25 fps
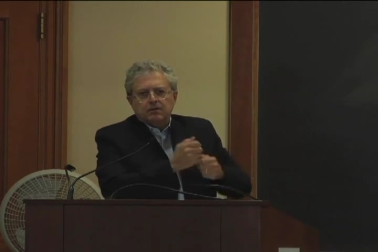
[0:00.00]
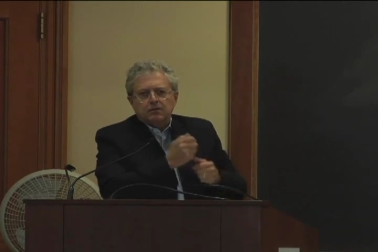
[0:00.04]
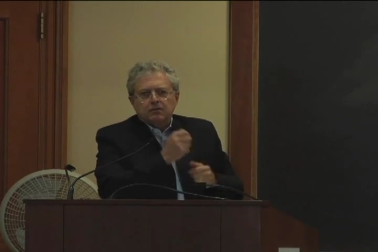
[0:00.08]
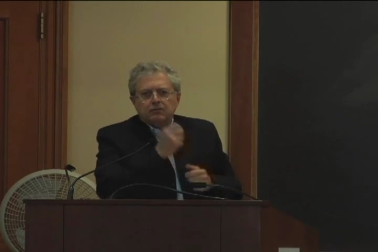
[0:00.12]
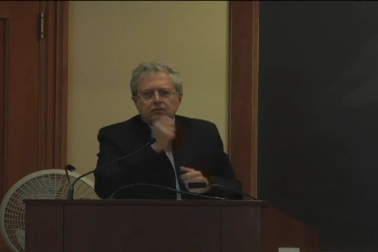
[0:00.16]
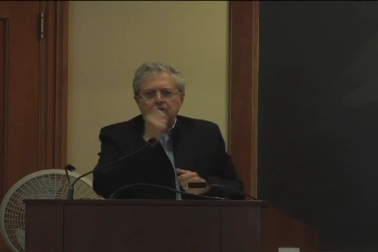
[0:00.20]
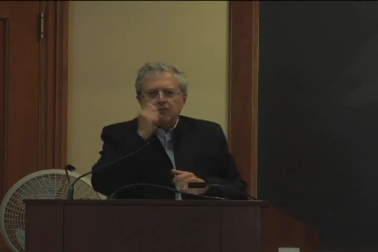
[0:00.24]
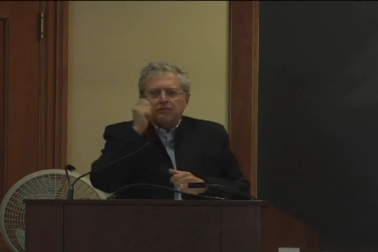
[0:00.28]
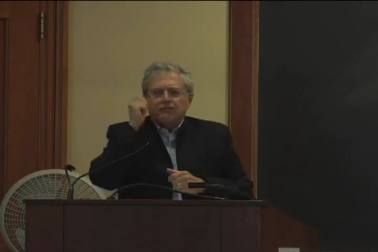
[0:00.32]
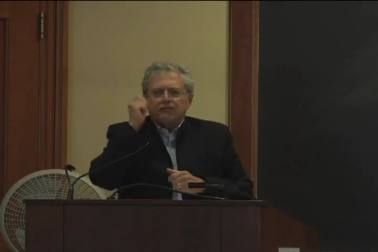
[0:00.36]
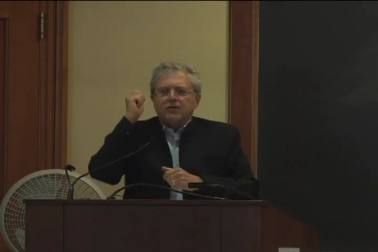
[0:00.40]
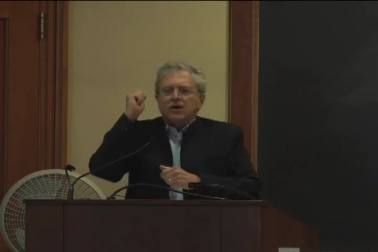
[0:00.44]

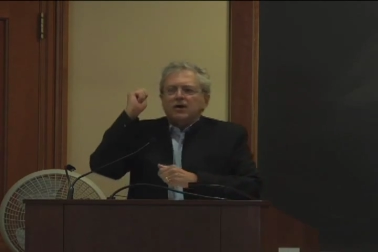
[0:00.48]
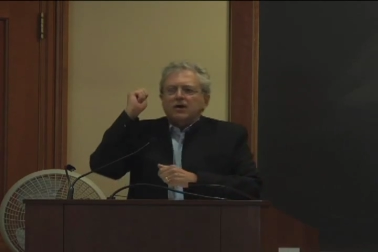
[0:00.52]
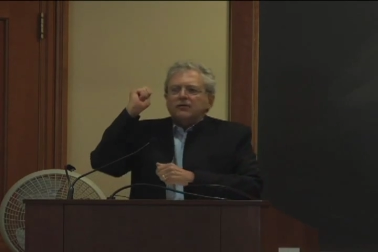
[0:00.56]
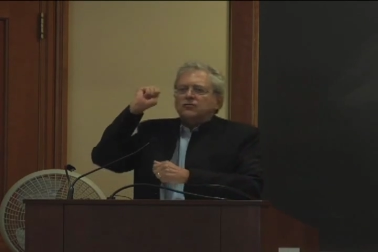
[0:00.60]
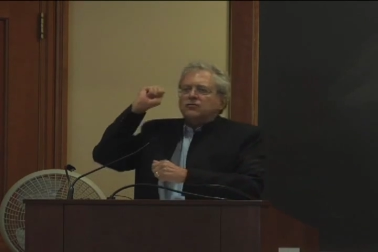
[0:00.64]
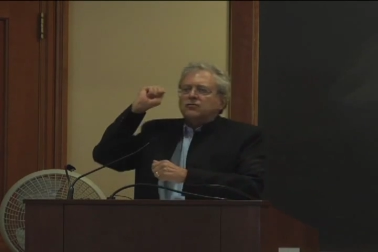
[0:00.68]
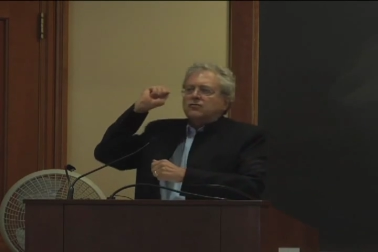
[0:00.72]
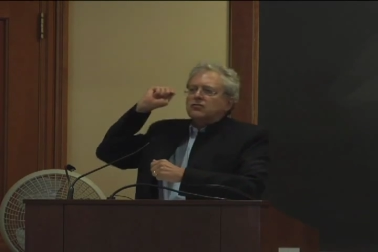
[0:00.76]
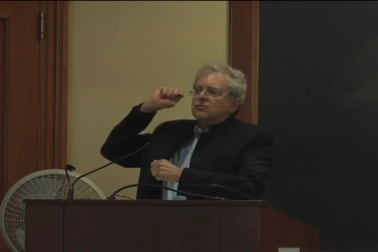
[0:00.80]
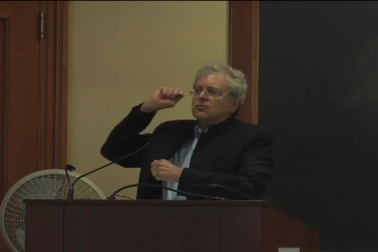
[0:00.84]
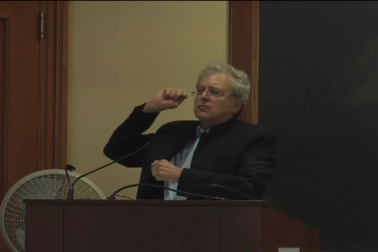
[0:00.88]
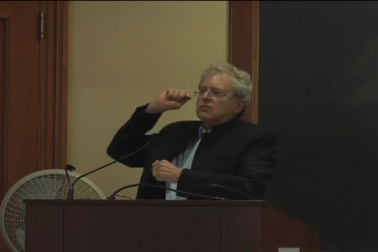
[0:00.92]
you've got
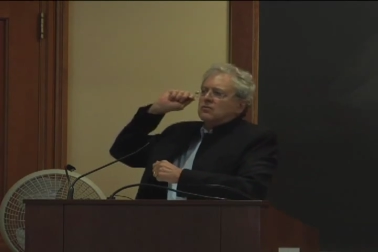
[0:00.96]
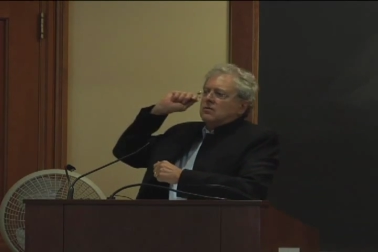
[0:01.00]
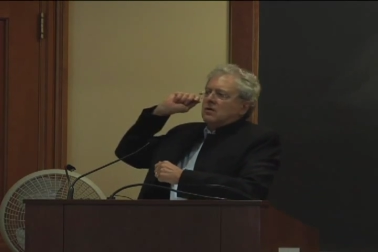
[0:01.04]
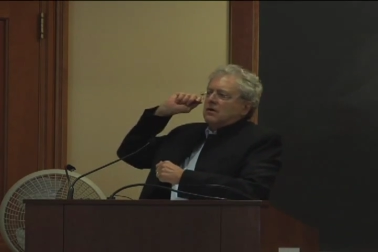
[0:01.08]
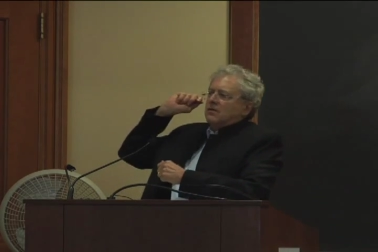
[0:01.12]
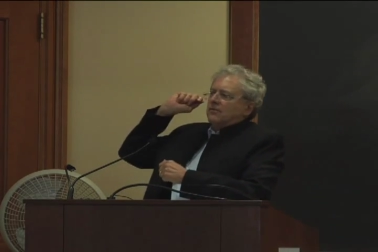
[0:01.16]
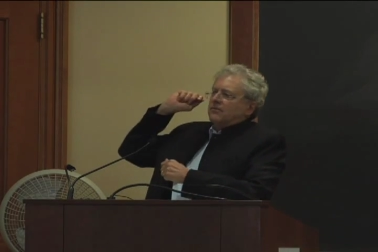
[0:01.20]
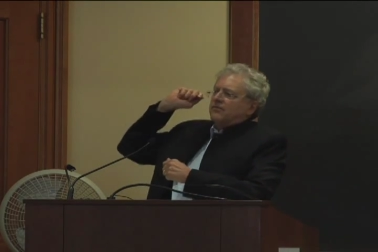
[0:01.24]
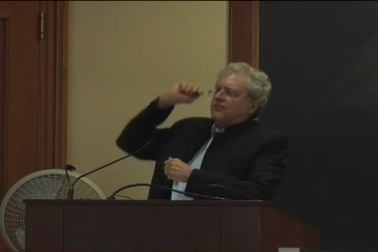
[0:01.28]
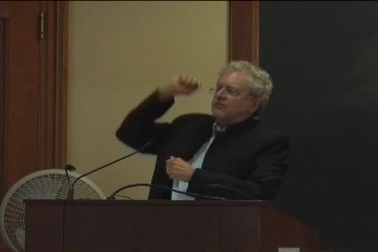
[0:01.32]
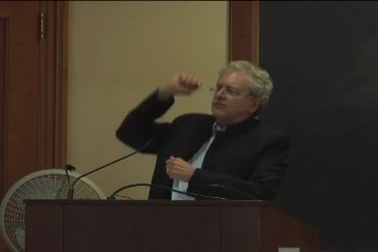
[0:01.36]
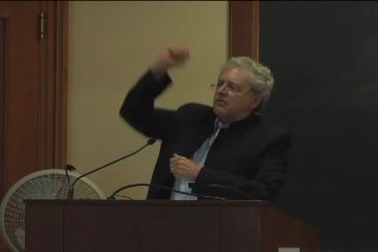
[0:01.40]
to
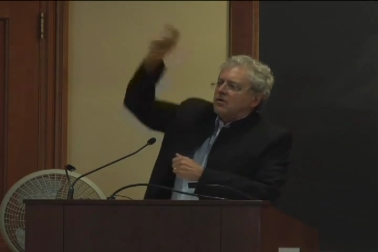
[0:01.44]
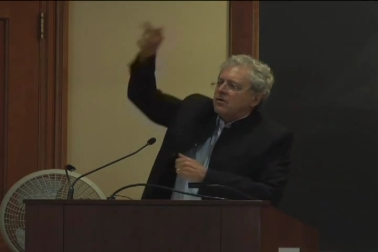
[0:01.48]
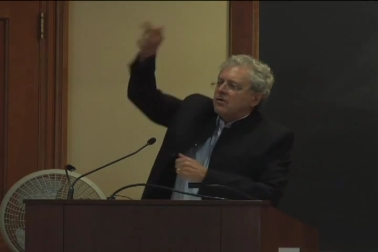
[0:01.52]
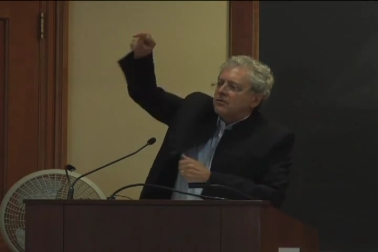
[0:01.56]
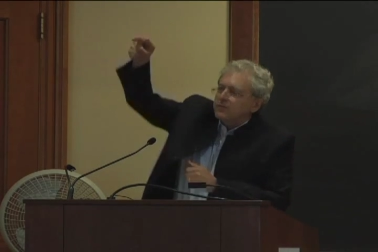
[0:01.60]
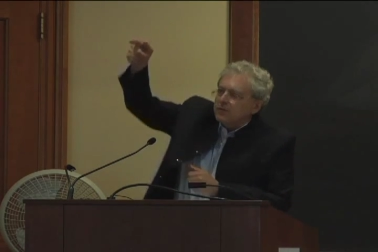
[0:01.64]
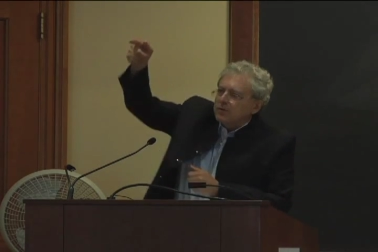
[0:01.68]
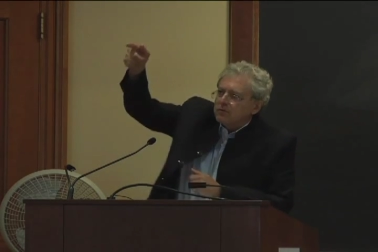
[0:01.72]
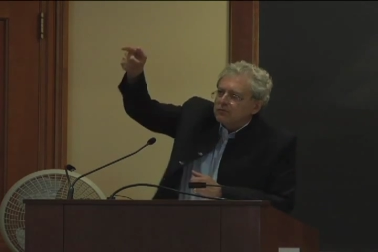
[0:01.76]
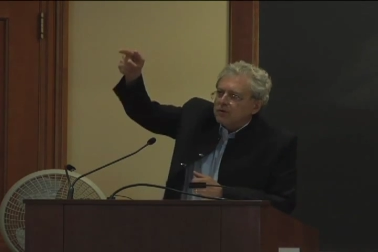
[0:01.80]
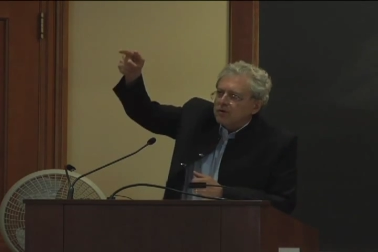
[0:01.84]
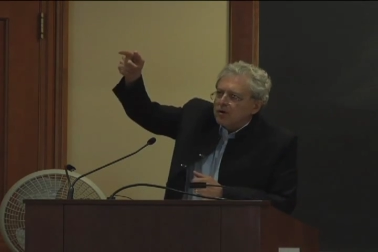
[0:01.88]
throw
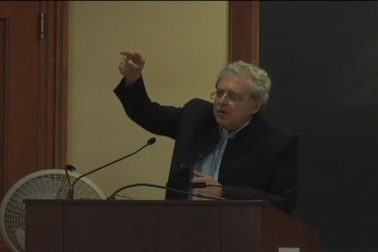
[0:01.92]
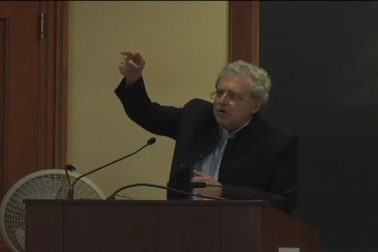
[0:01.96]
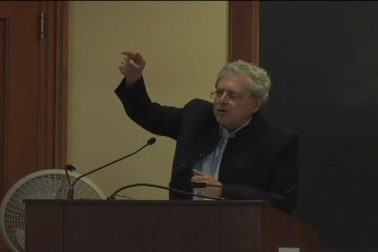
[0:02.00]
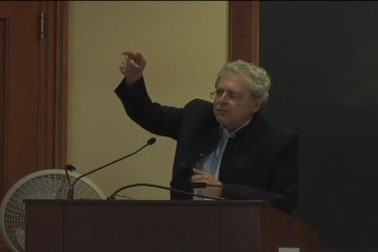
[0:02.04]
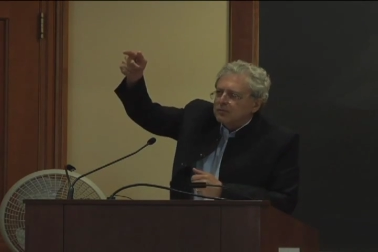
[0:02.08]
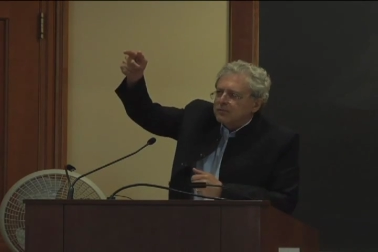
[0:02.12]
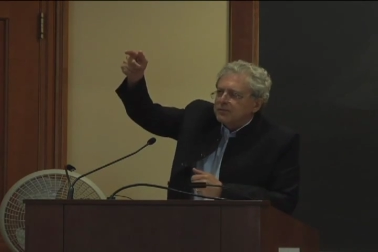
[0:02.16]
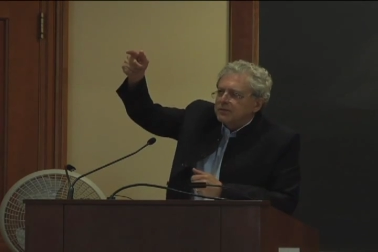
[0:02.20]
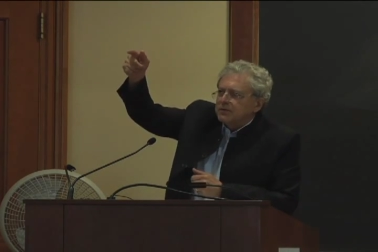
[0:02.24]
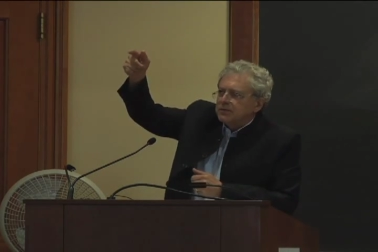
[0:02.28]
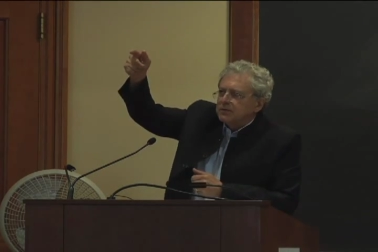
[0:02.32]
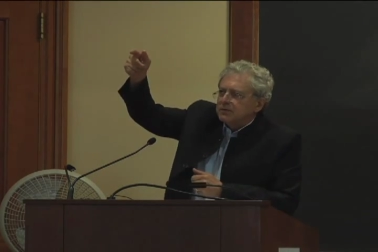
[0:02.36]
the
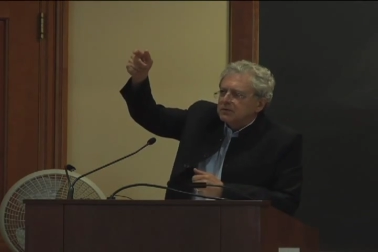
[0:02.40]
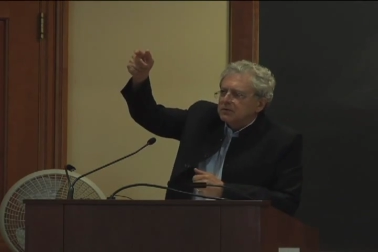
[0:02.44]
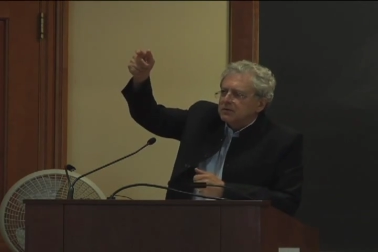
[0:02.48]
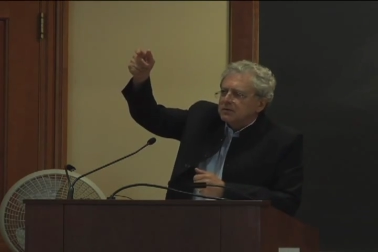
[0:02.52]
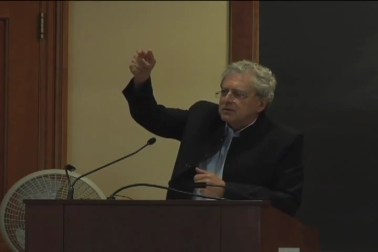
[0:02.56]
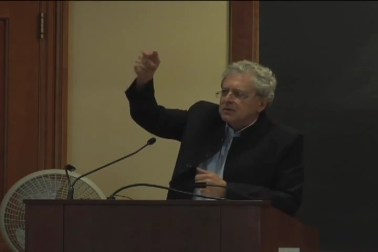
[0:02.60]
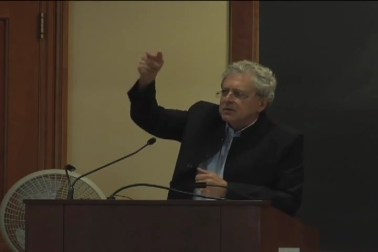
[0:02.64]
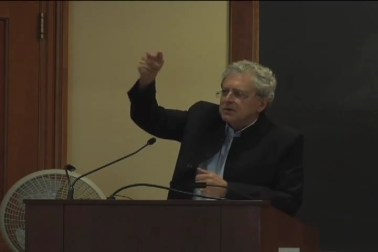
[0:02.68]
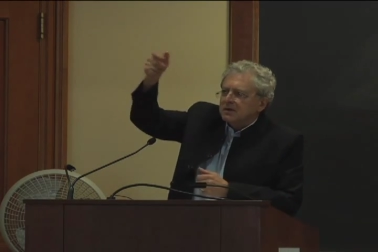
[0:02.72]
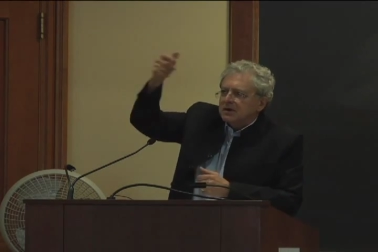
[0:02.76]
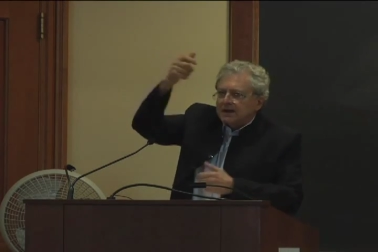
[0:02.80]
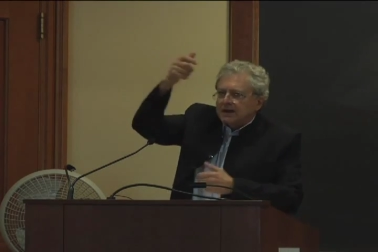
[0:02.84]
rope
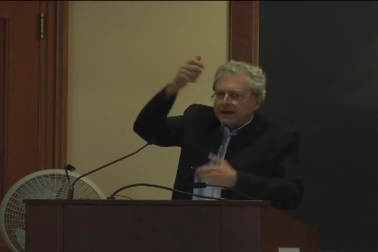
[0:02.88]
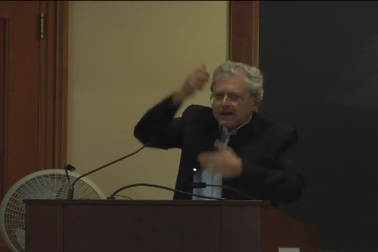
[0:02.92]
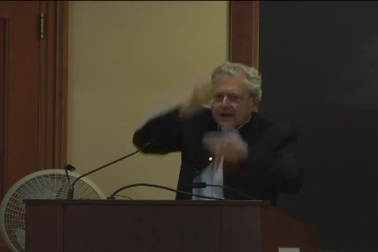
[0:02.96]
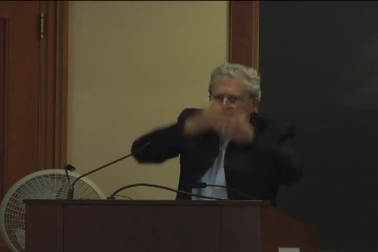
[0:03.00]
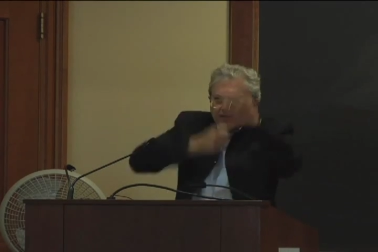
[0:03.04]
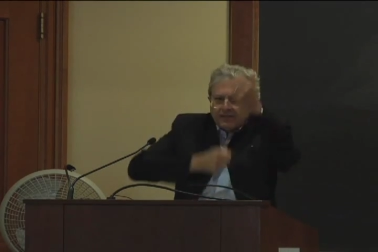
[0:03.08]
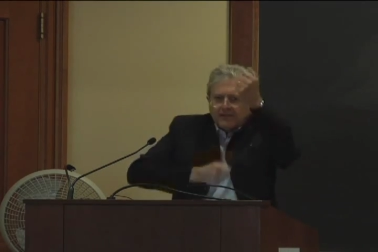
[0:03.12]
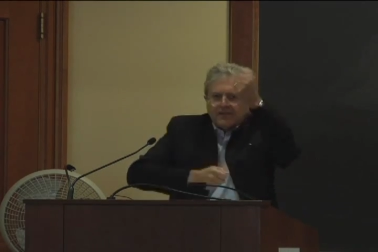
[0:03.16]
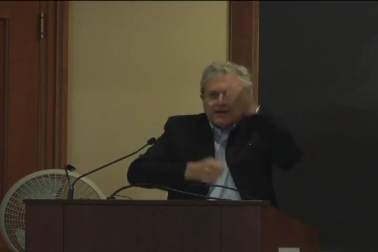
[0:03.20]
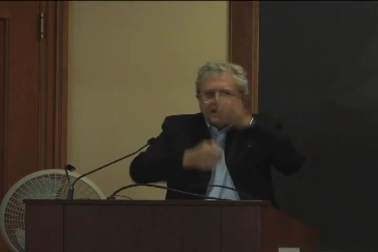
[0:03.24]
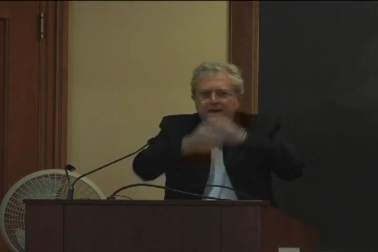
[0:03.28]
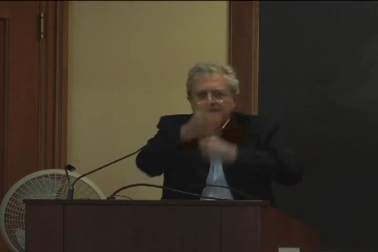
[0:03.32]

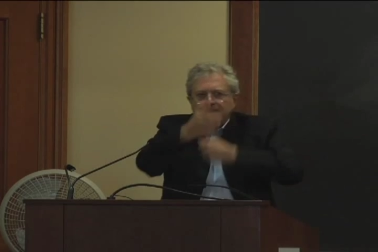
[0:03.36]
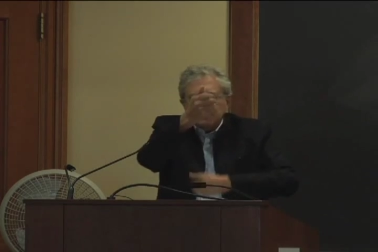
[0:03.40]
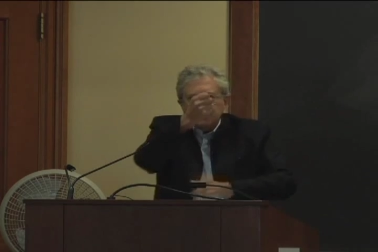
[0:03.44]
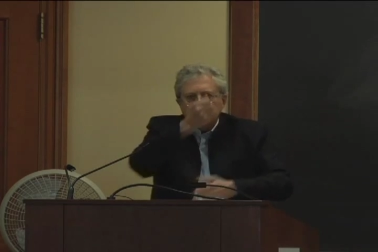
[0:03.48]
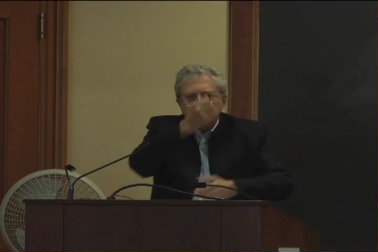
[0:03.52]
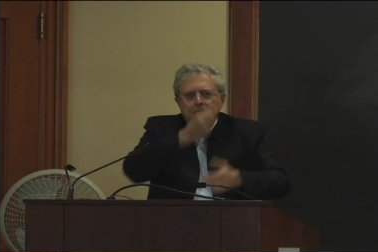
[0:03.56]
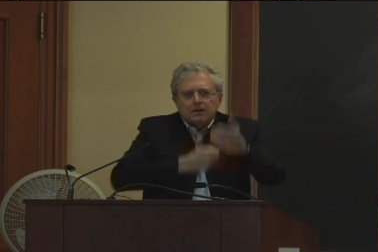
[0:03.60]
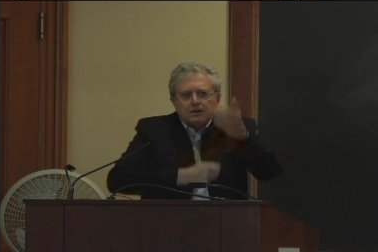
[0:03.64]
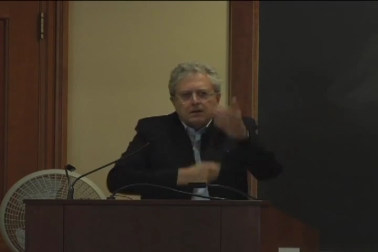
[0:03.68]
and then